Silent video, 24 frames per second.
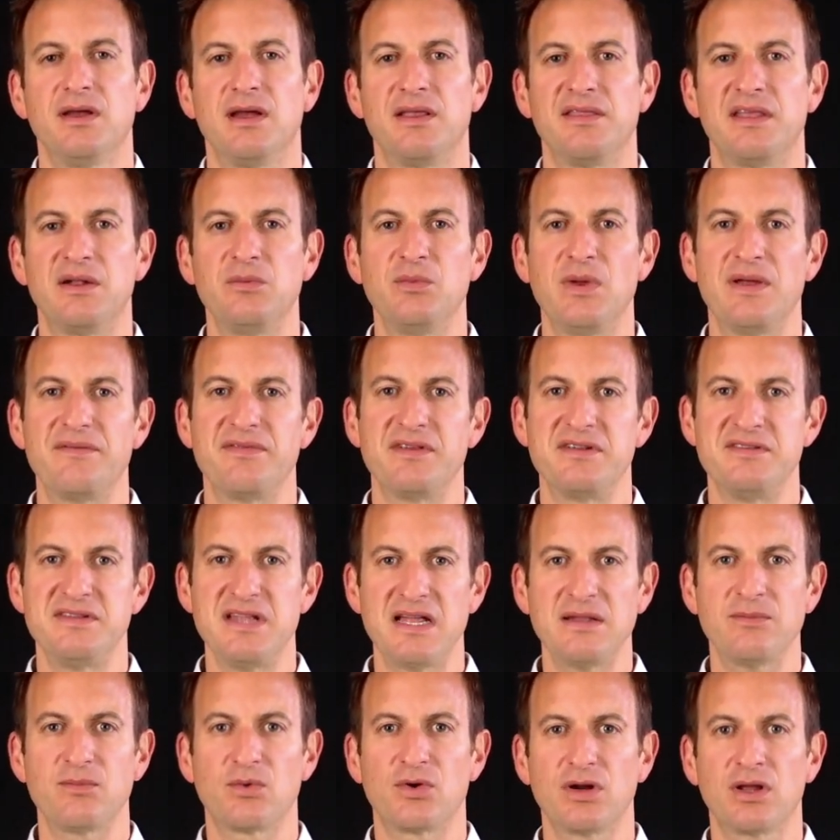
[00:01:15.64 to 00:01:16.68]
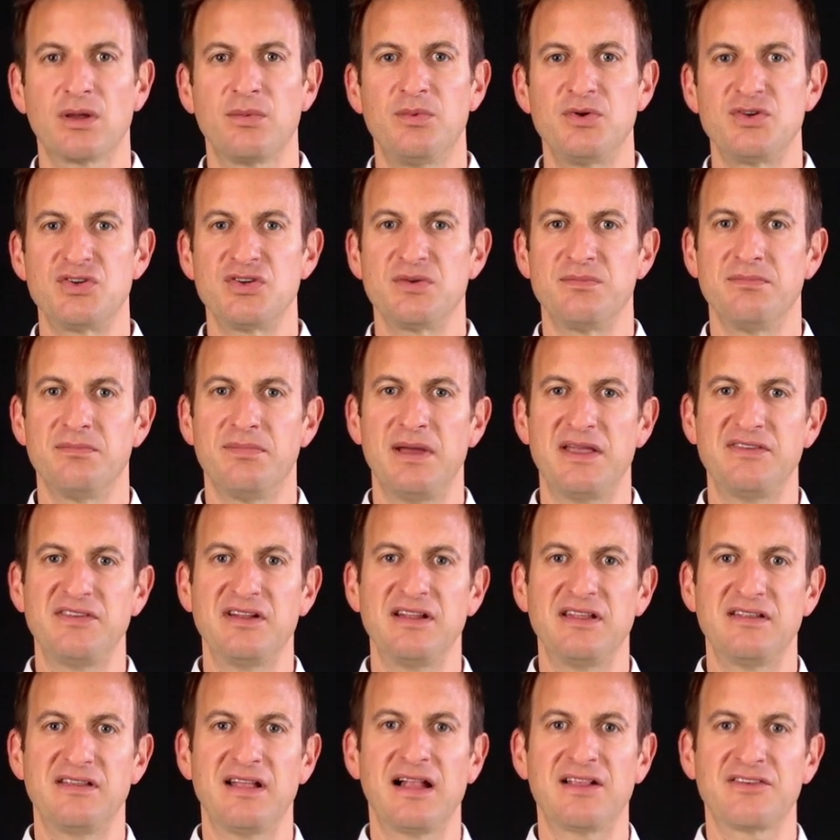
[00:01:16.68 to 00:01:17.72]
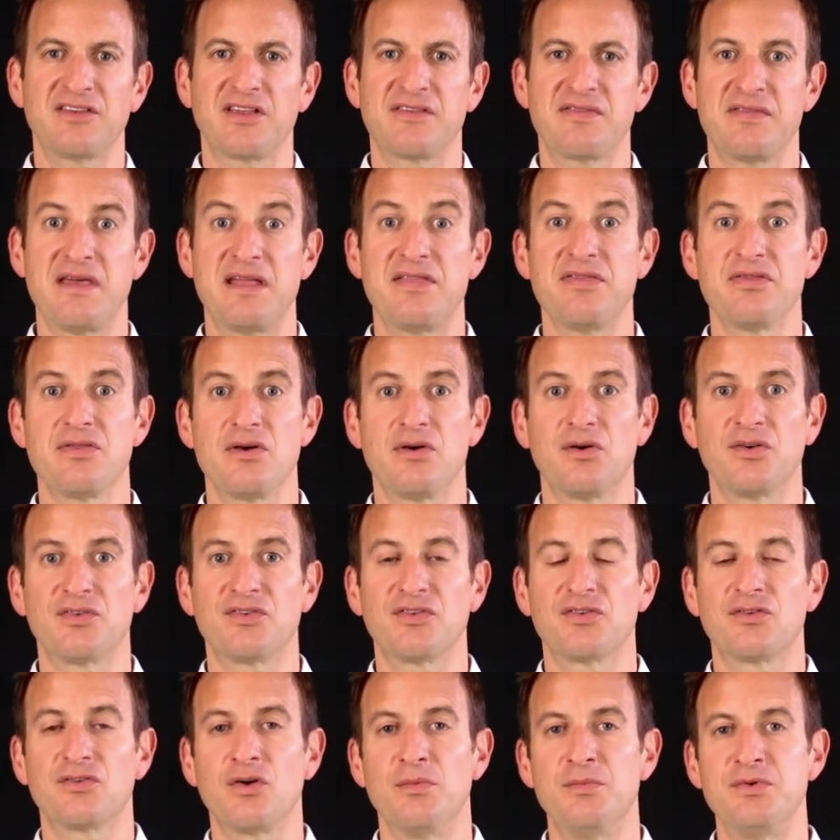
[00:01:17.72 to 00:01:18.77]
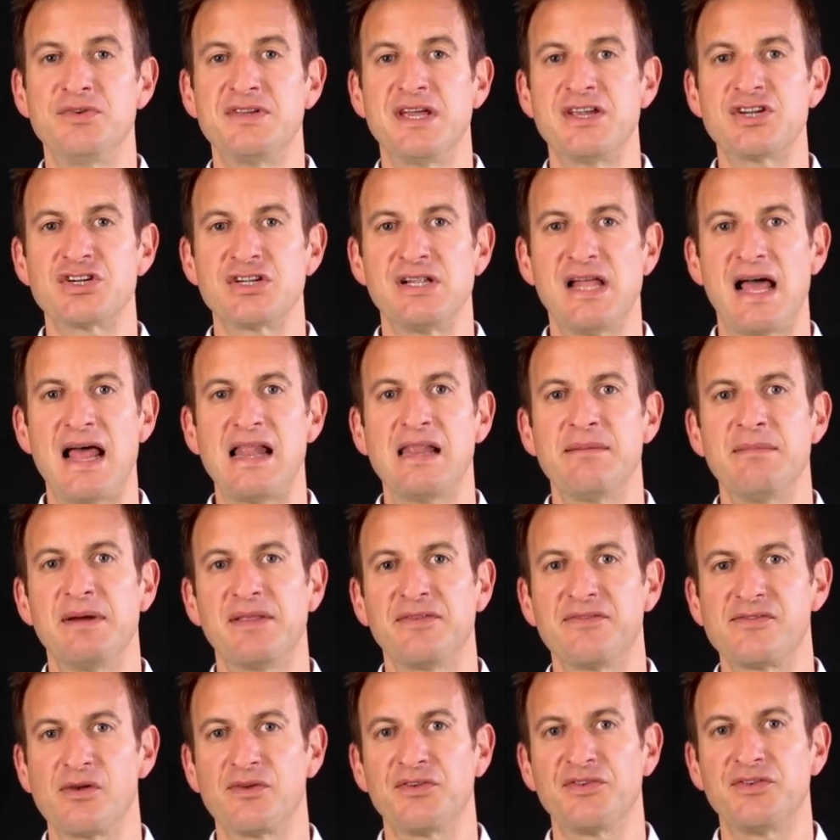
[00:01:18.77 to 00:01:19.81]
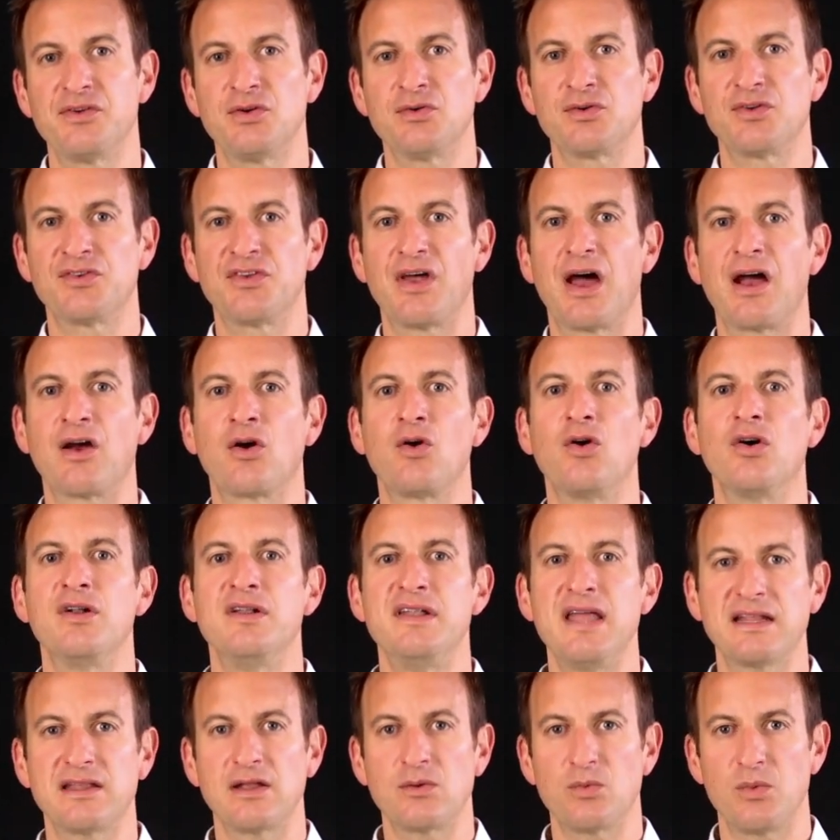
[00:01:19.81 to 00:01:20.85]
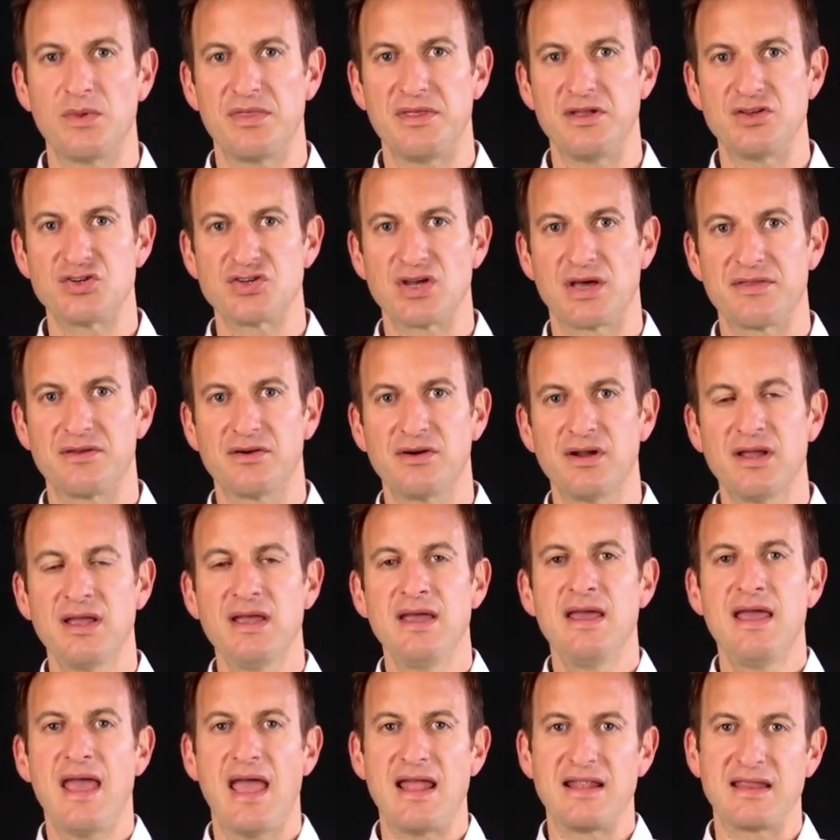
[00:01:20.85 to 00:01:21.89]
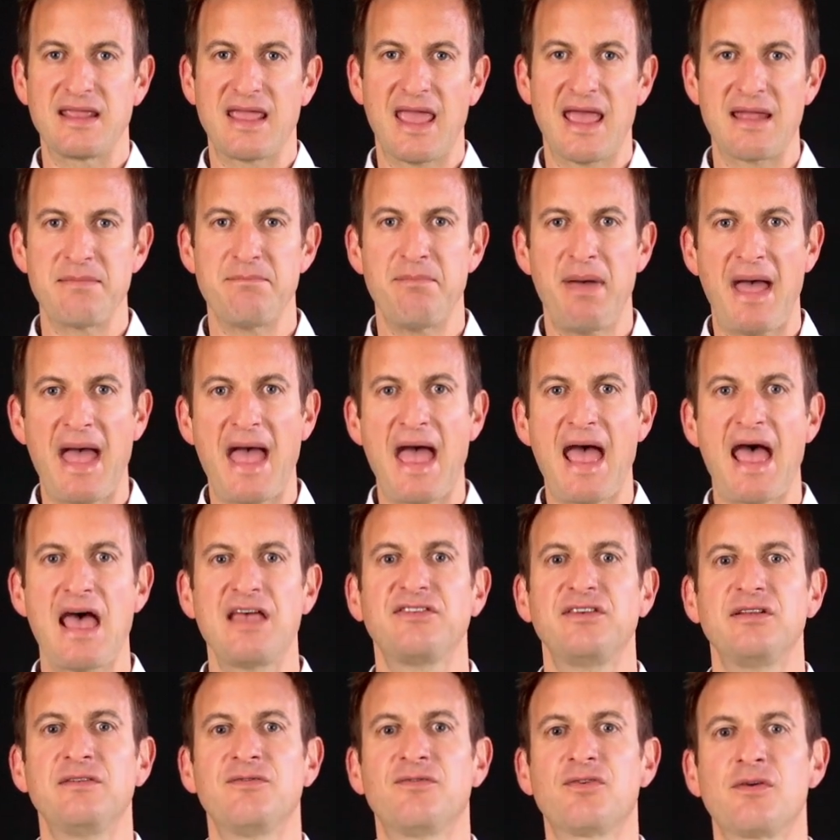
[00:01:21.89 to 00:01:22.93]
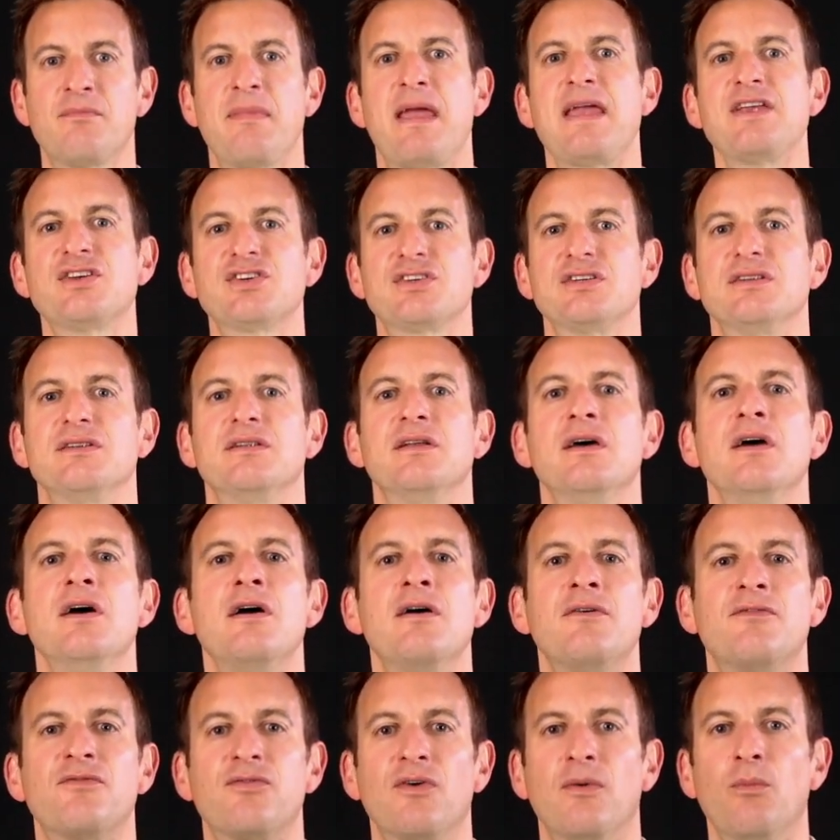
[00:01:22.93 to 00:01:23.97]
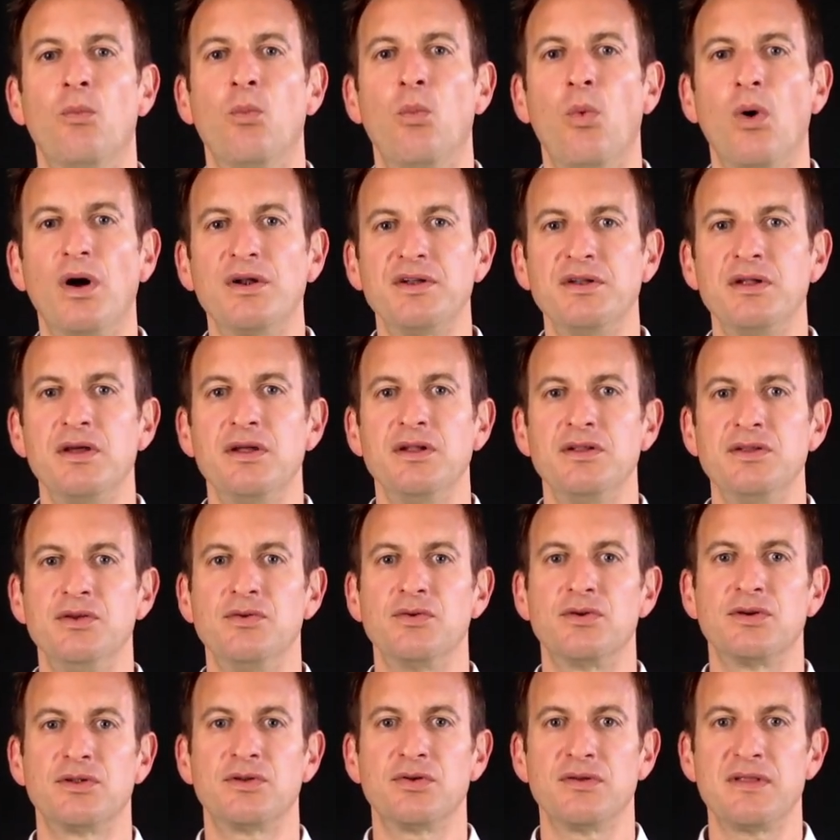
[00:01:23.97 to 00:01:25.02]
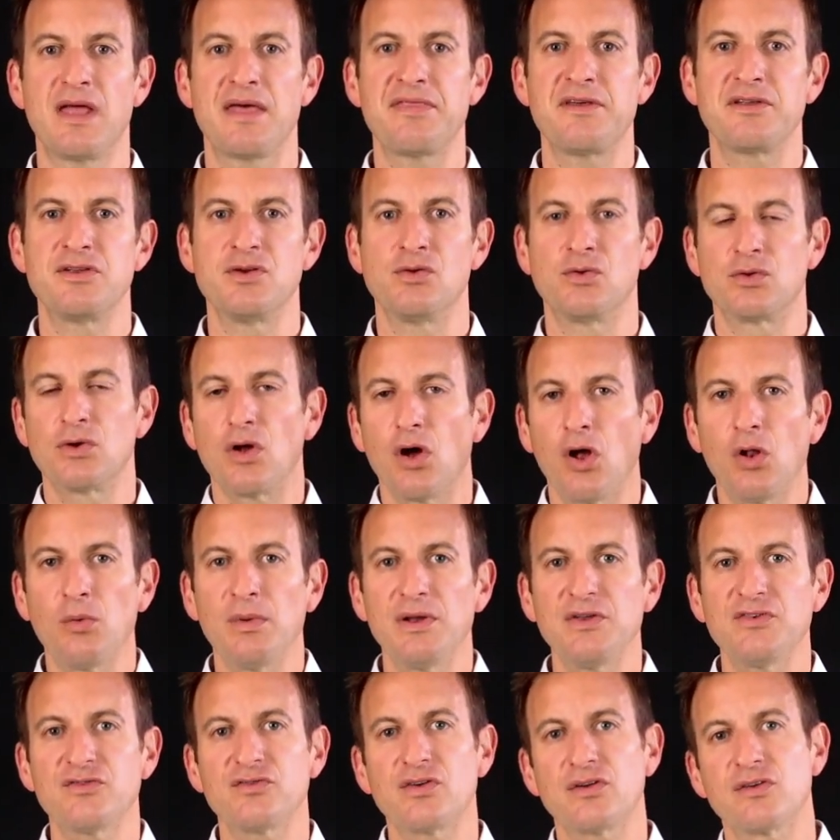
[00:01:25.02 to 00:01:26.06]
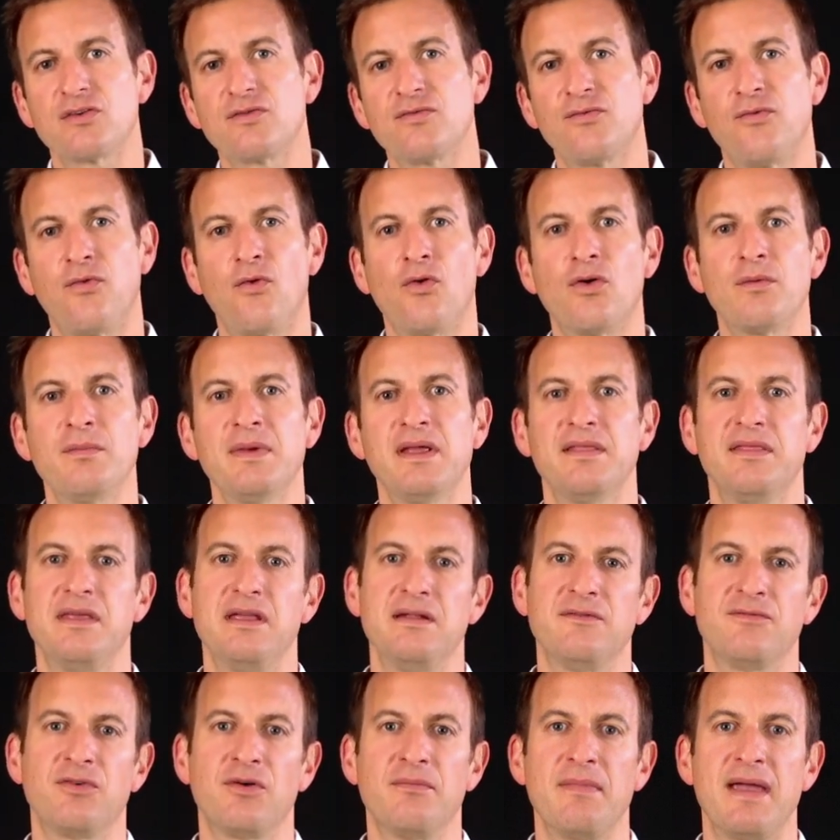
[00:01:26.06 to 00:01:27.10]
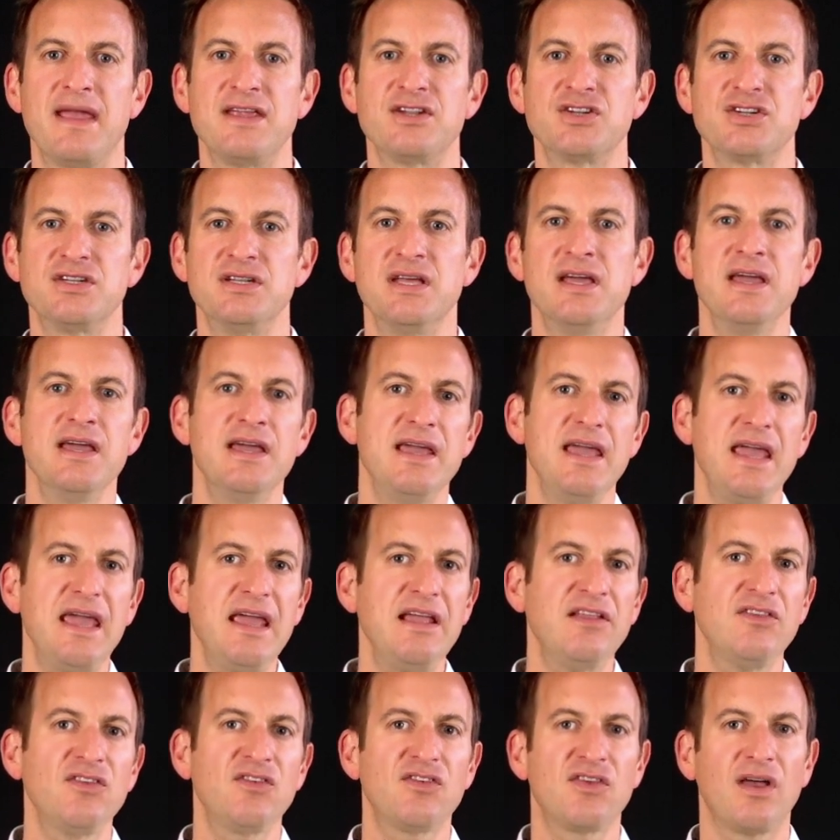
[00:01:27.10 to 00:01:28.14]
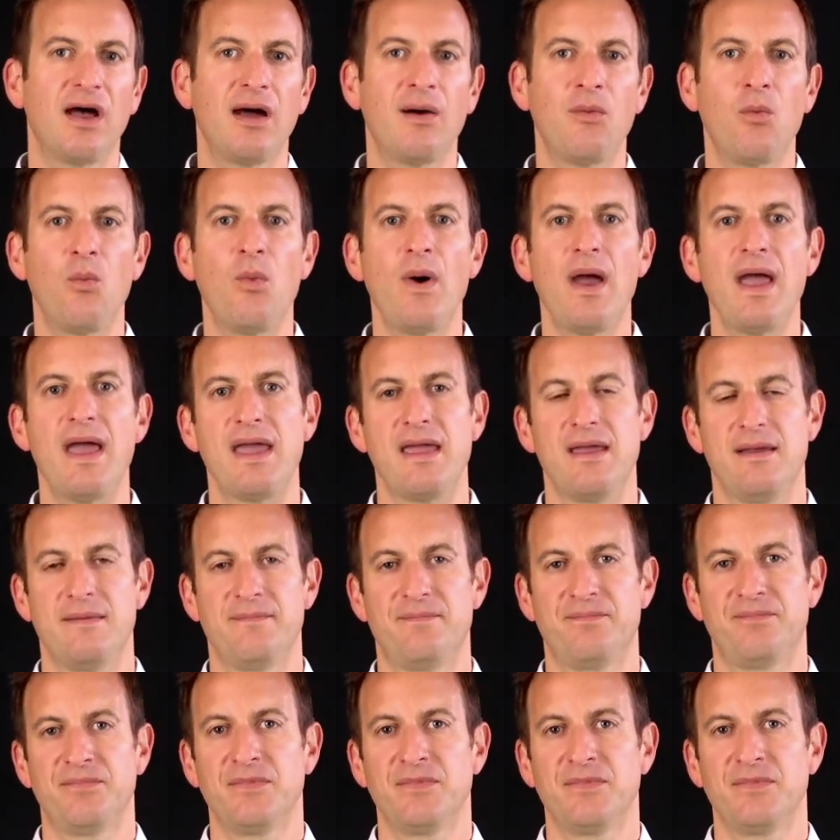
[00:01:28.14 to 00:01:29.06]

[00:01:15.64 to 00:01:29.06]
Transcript: And then we have the network, which basically tells us that those computational elements, those neurons, are connected with each other and can pass information from one neuron to another neuron, always transforming the information in some way.